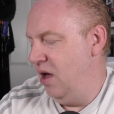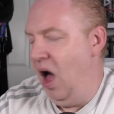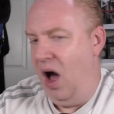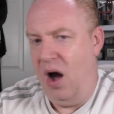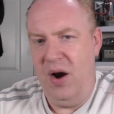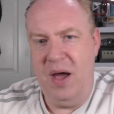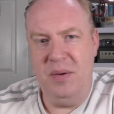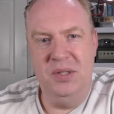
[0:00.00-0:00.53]

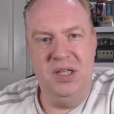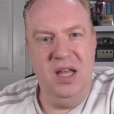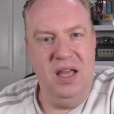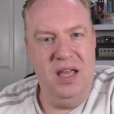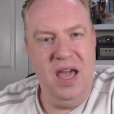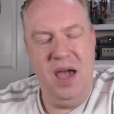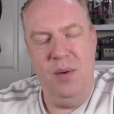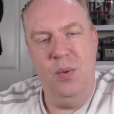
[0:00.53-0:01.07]
oh, that was
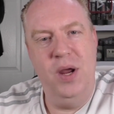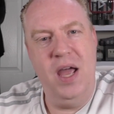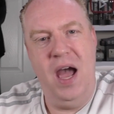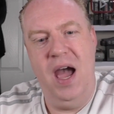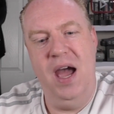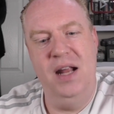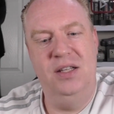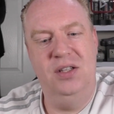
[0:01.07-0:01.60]
it. Yeah, we
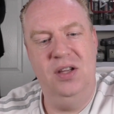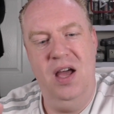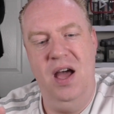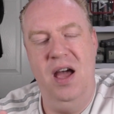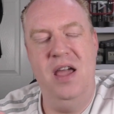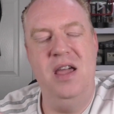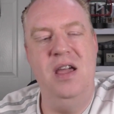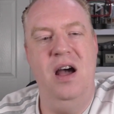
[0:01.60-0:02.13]
had
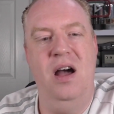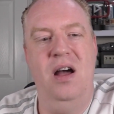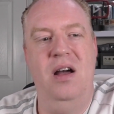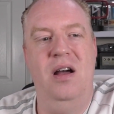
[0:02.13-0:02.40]
a